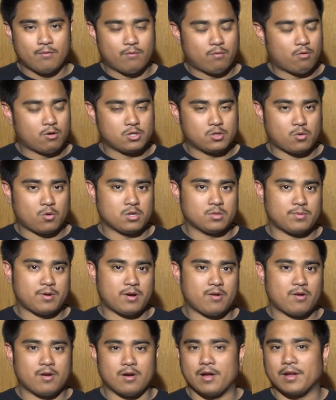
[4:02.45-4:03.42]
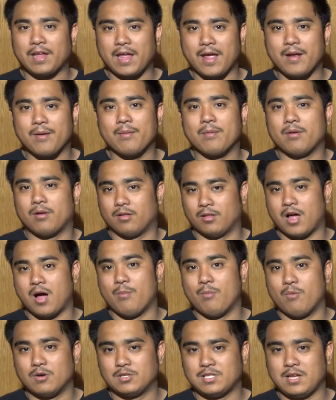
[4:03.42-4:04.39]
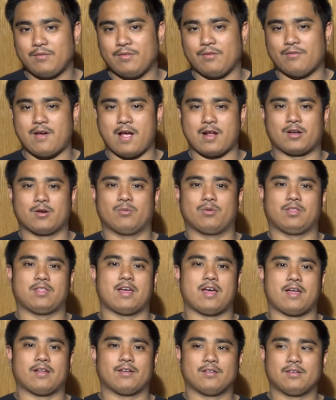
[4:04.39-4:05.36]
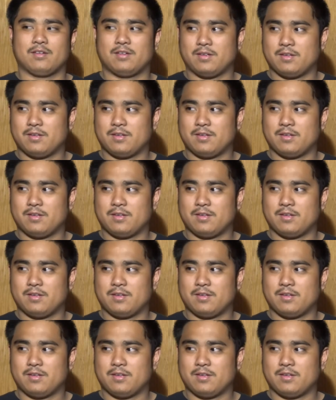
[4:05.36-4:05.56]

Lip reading: 400 horsepower, again, a lot more safety factor with that.